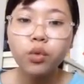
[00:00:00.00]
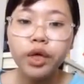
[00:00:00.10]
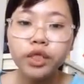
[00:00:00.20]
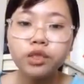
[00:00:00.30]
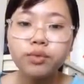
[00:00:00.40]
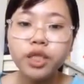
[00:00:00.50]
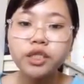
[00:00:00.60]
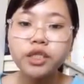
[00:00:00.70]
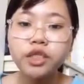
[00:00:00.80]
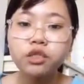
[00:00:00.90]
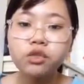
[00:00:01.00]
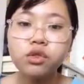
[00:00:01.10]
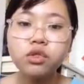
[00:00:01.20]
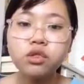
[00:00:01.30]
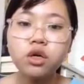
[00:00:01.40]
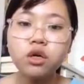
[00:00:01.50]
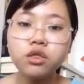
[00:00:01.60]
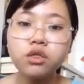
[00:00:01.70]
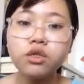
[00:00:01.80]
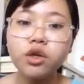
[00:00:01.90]
arrange a meeting to
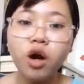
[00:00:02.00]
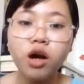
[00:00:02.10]
discuss in the